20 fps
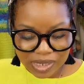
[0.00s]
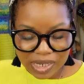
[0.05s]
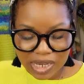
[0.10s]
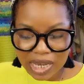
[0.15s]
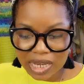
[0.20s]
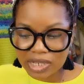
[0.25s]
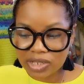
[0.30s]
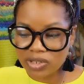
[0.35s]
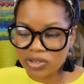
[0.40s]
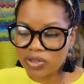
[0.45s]

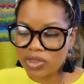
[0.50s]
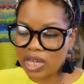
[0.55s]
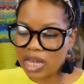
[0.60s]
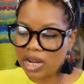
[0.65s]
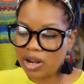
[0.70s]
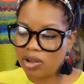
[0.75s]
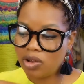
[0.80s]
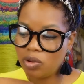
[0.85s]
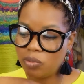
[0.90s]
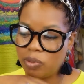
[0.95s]
Yeah, so
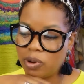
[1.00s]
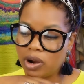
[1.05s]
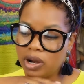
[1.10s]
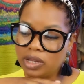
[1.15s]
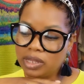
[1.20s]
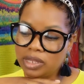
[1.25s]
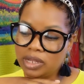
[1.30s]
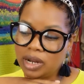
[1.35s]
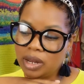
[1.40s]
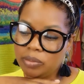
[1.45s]
that whole
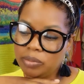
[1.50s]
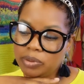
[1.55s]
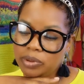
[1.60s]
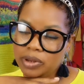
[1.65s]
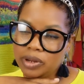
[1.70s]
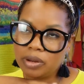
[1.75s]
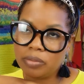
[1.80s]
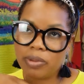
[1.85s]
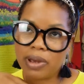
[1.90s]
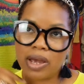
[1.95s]
part that I
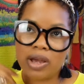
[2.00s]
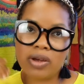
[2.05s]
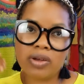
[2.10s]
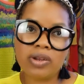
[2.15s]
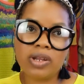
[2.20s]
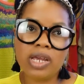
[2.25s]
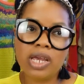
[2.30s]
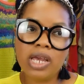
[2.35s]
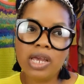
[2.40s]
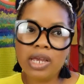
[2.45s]
put
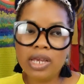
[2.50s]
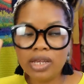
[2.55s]
about,